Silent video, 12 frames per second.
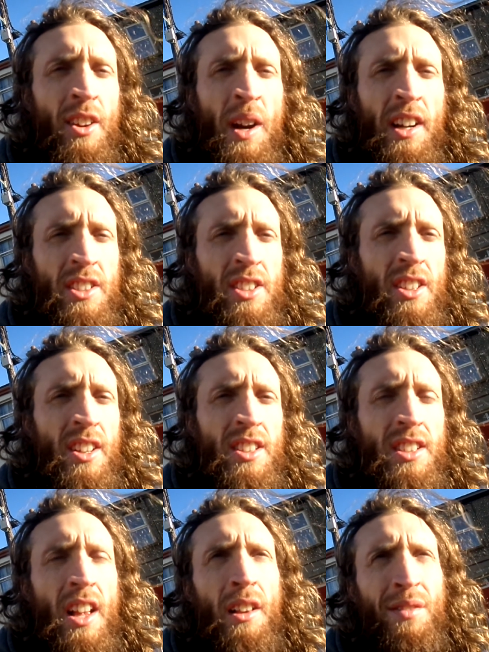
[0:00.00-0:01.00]
you exercise
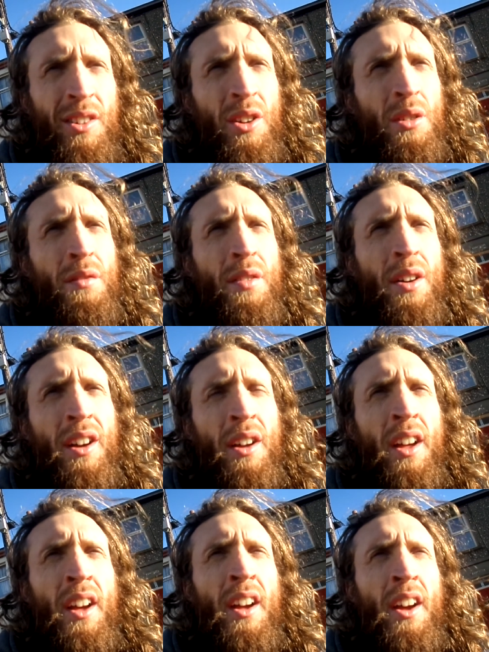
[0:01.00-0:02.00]
self-love
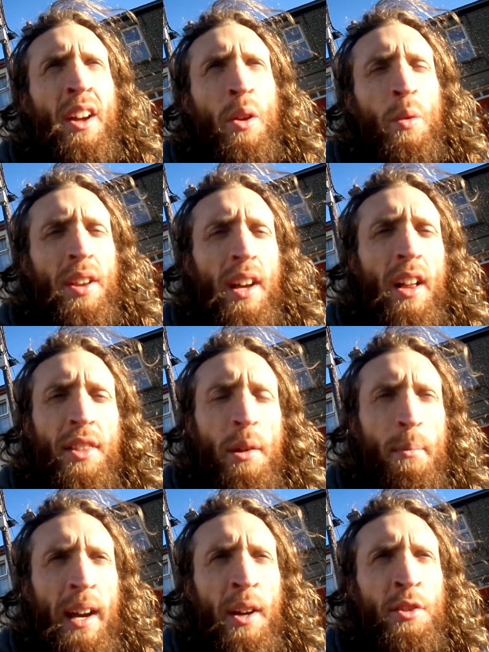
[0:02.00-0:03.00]
with healthy
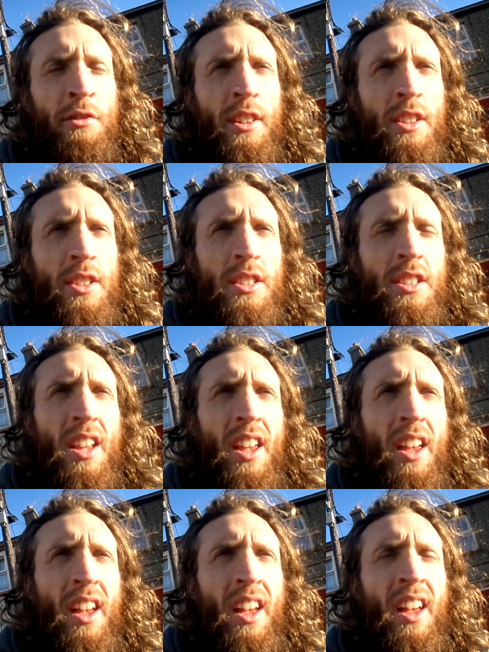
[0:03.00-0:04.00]
boundaries,
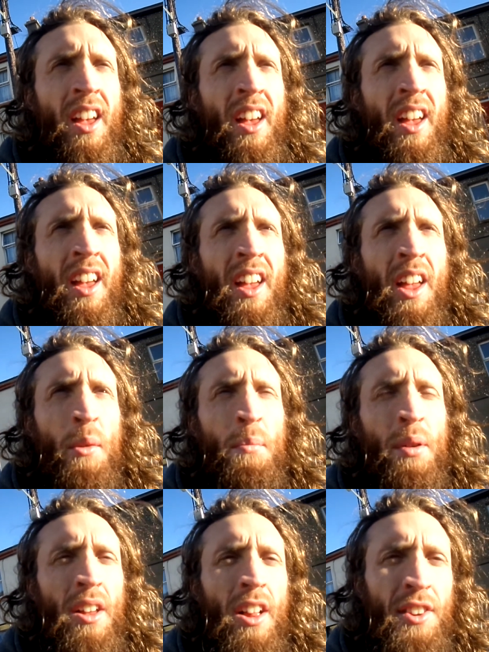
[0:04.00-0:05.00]
but
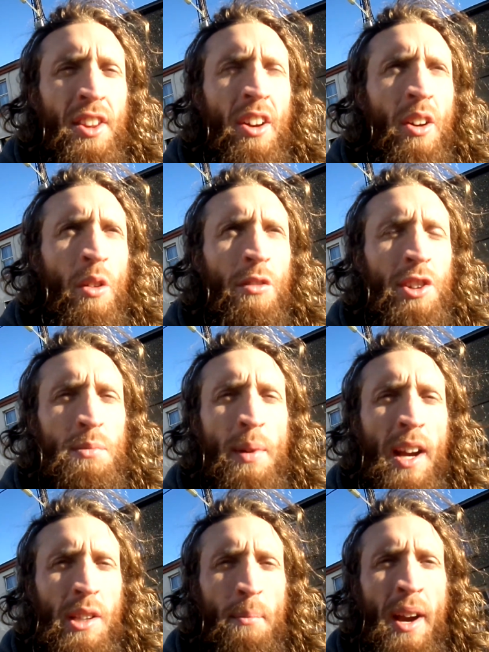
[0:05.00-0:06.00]
also
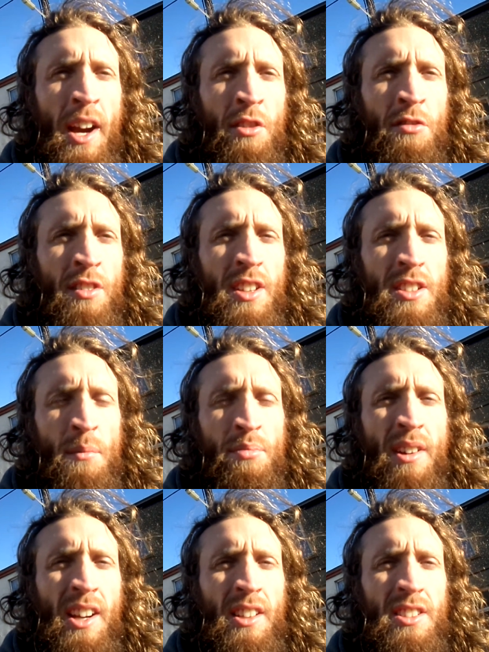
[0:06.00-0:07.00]
respect the boundaries and
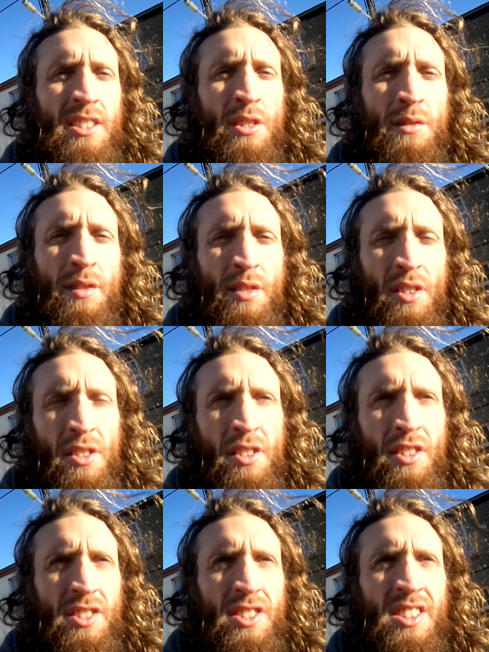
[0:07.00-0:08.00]
practice love of
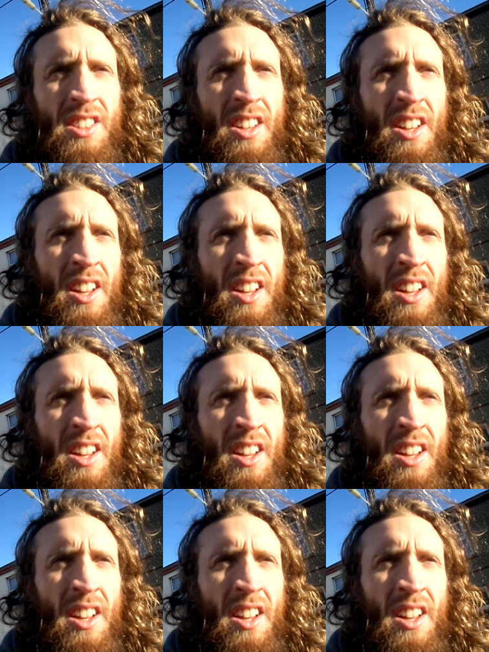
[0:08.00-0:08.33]
others,